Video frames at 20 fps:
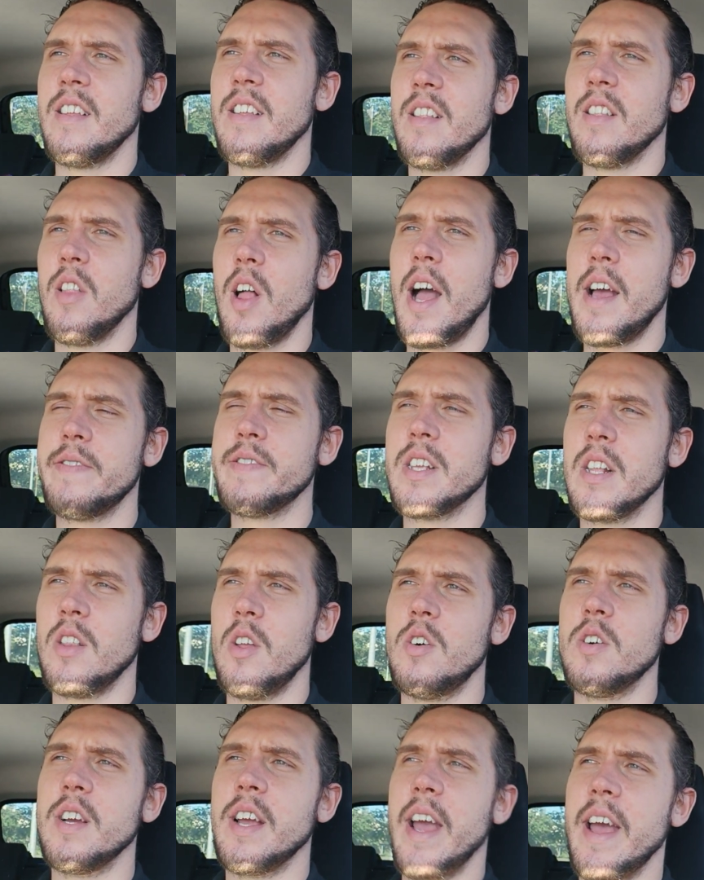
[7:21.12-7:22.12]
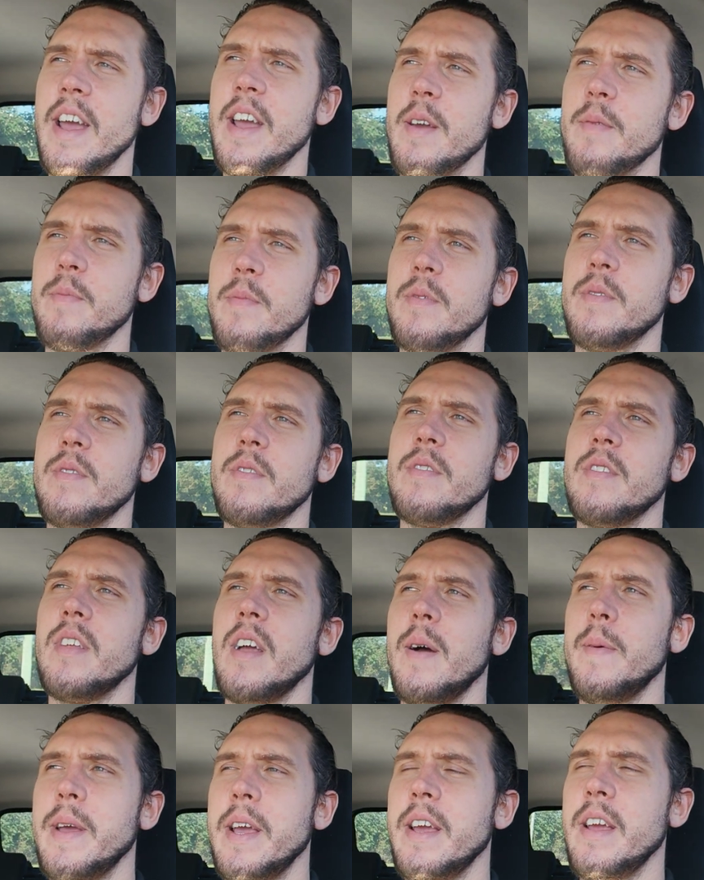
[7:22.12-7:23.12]
life's a long game.
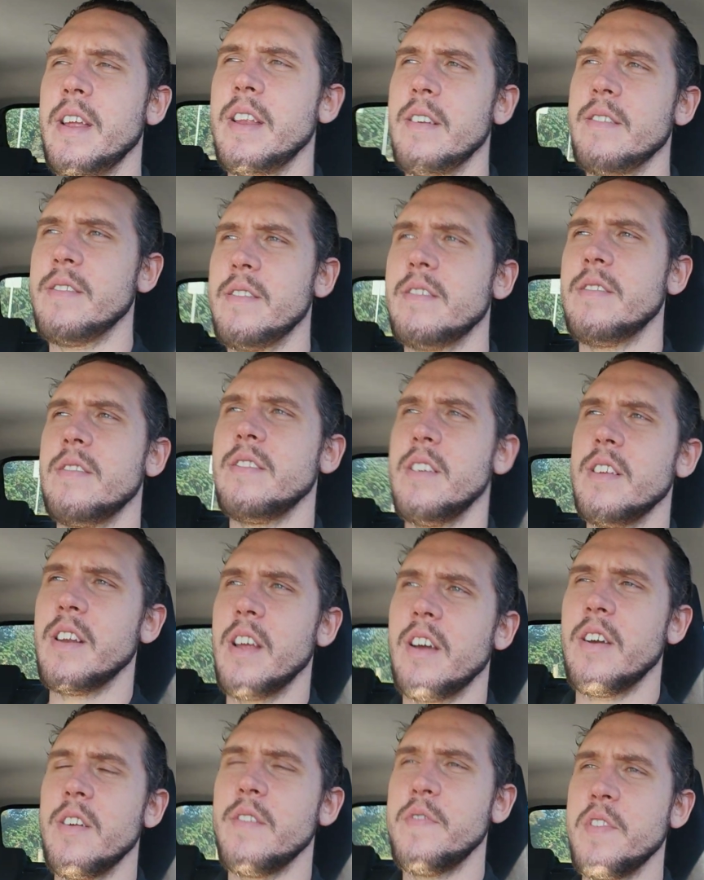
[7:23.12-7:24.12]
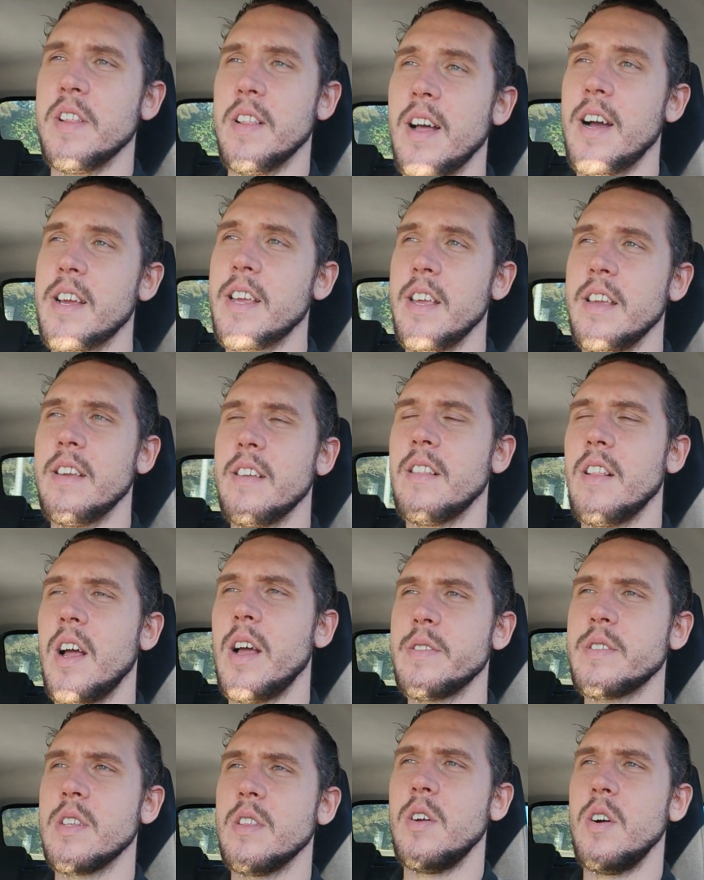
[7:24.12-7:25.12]
I mean, if you're lucky,
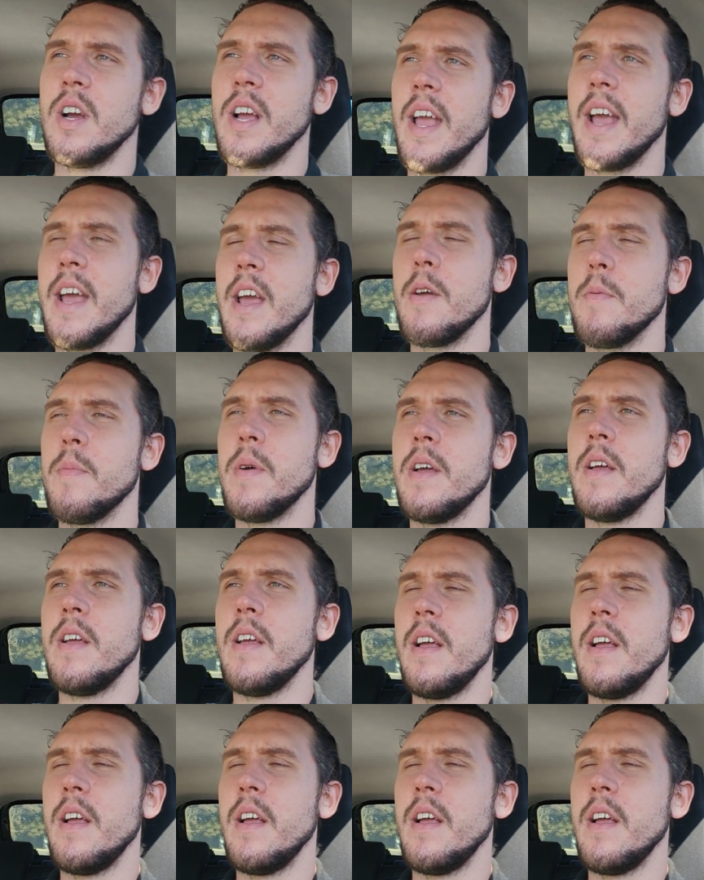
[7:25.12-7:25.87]
life's a long game.